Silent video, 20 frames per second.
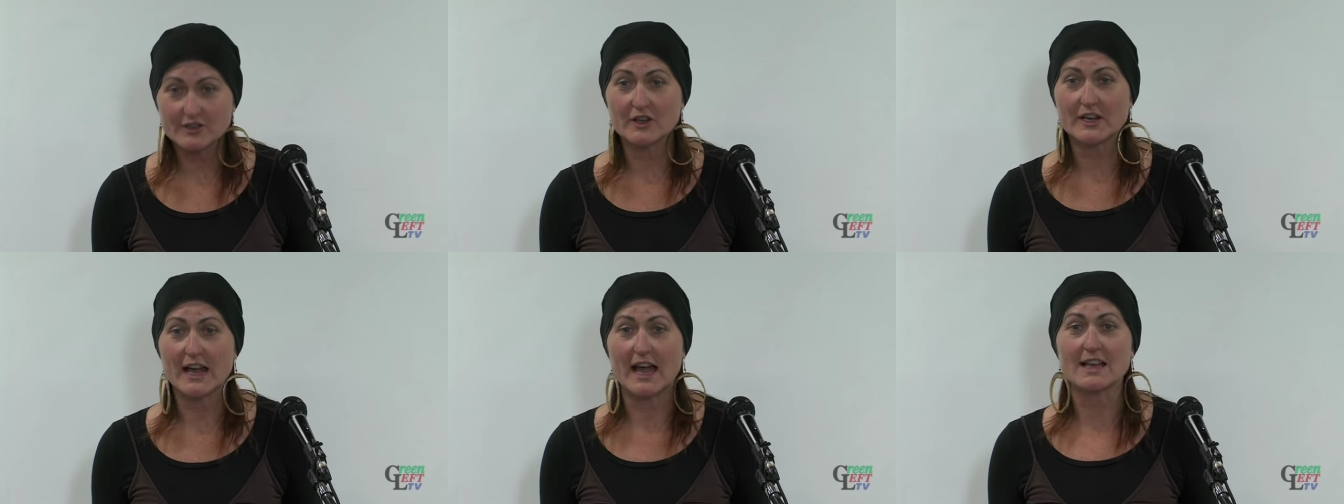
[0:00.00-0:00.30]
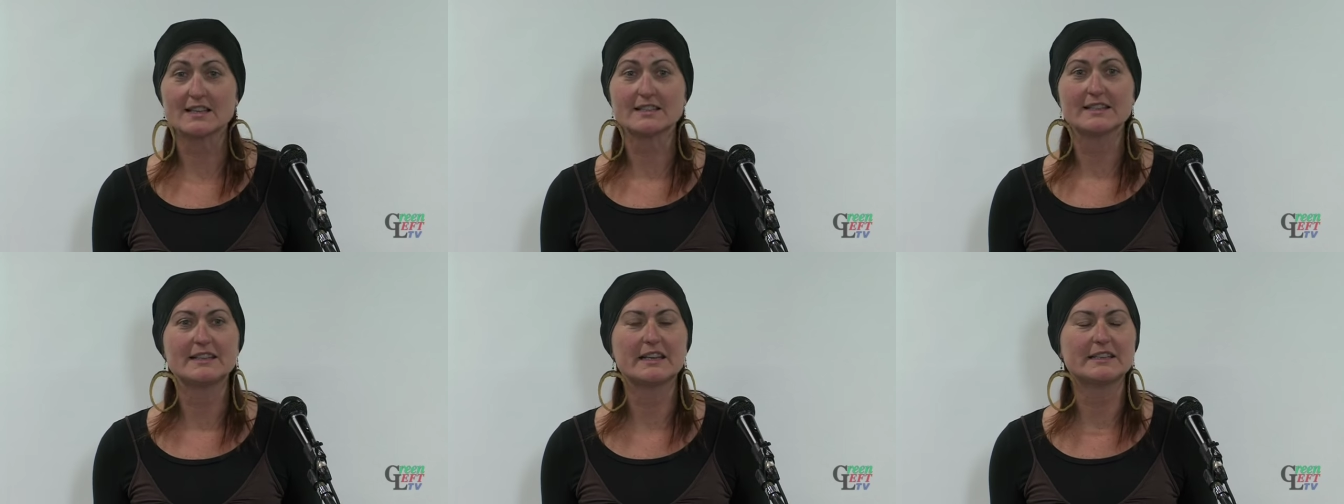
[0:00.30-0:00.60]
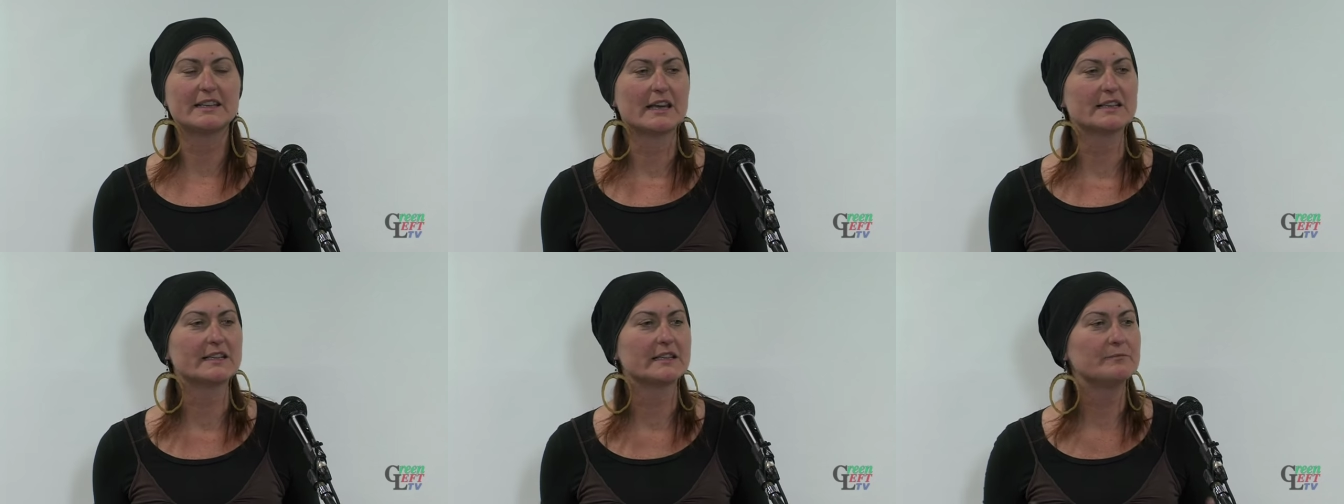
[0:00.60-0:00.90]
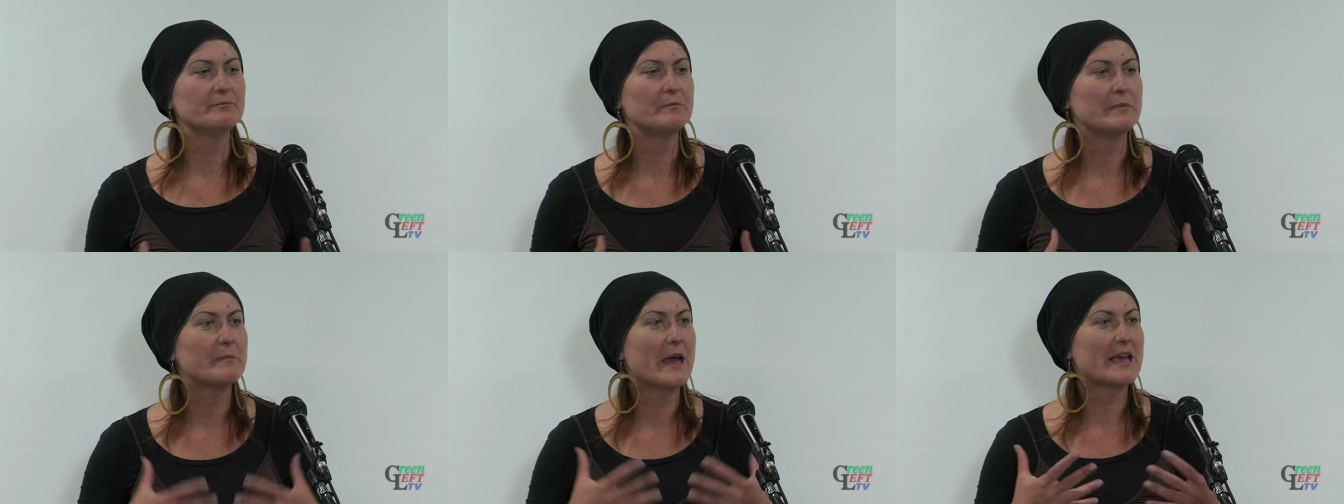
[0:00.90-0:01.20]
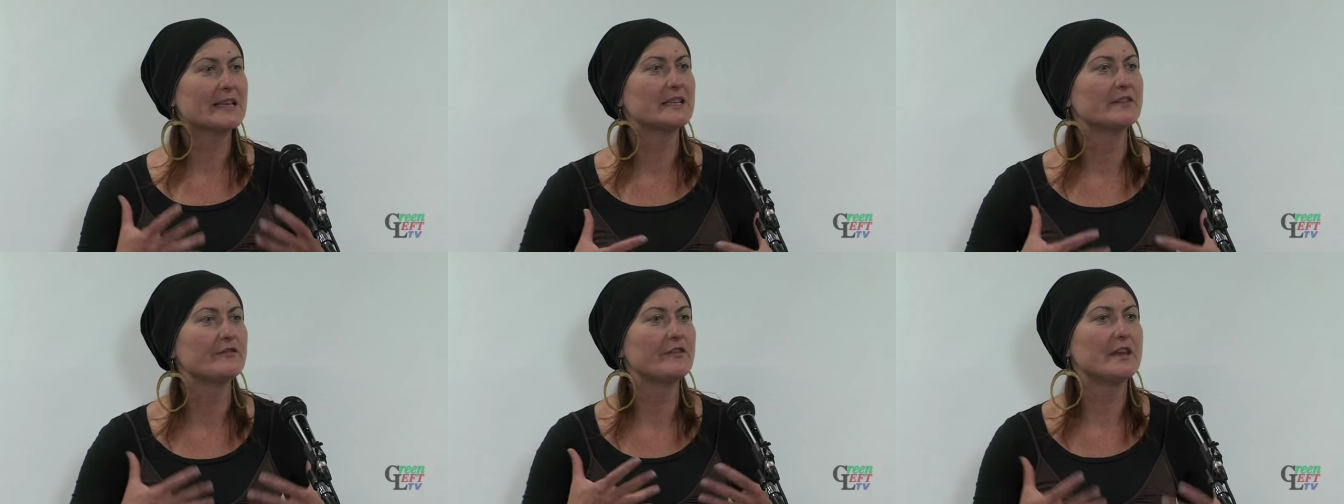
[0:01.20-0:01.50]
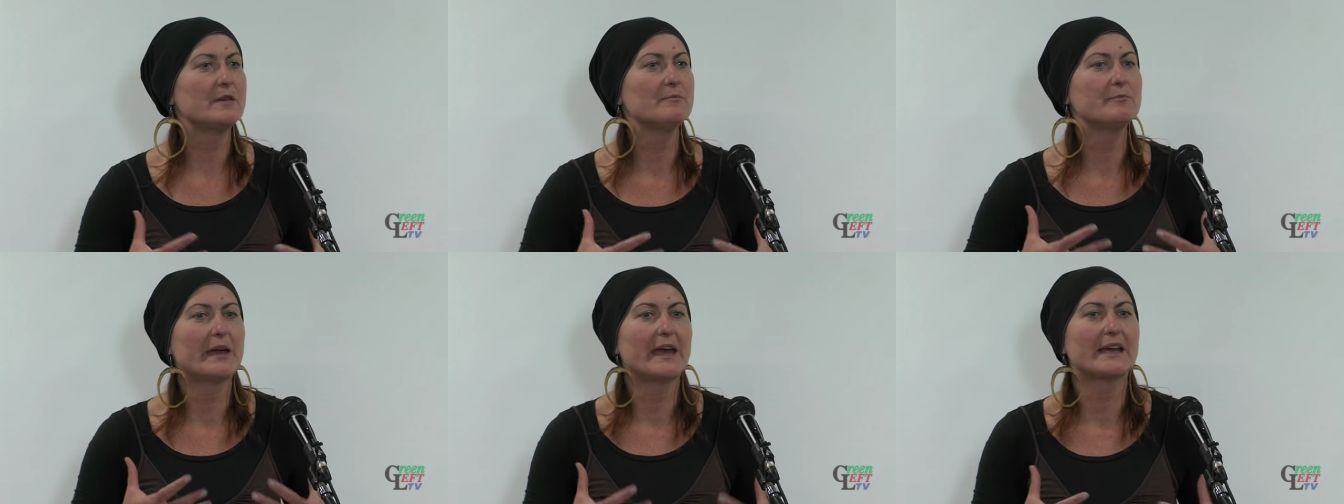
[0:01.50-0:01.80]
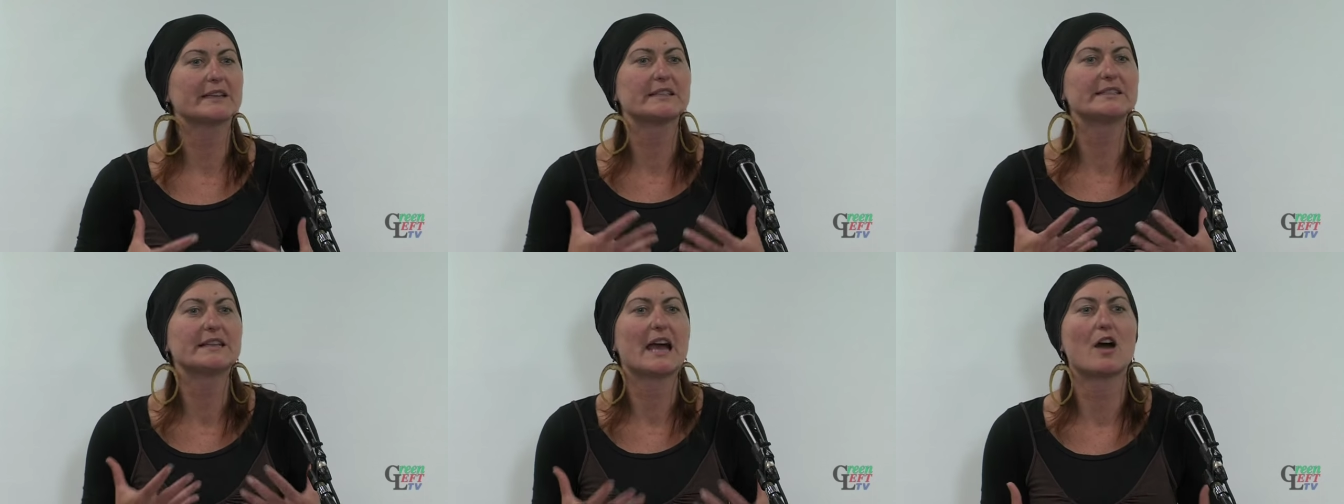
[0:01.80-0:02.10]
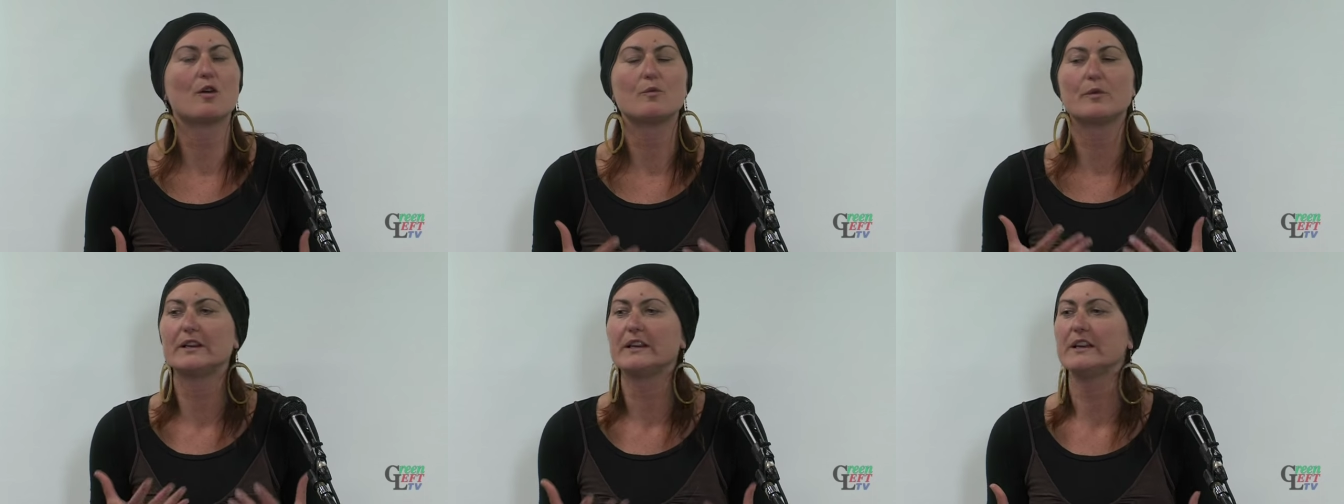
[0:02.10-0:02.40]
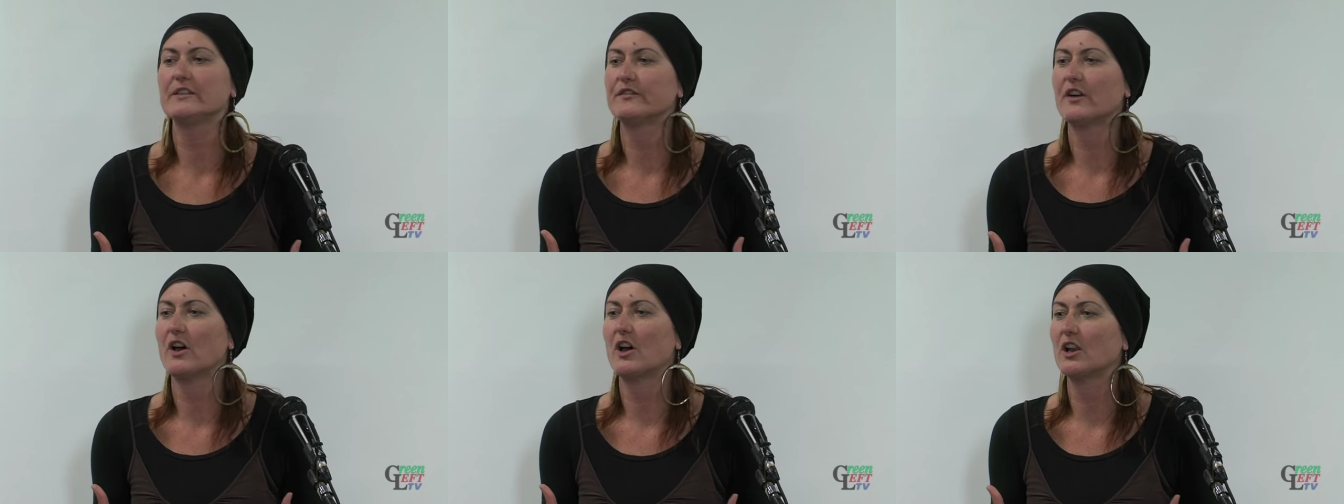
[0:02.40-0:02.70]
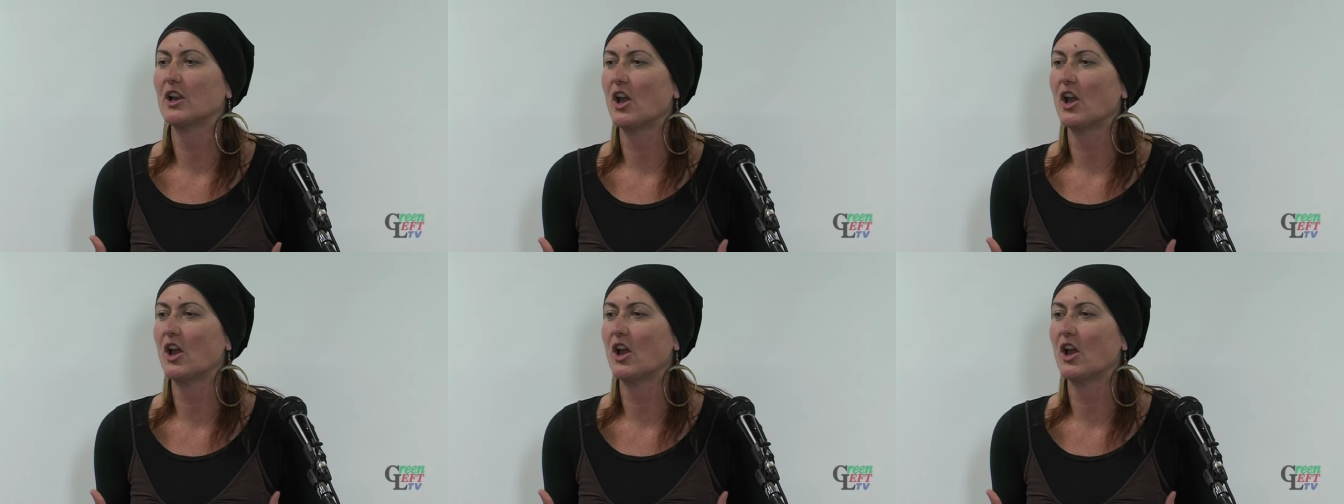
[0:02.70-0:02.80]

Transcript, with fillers: on us and it has a massive impact in how we live our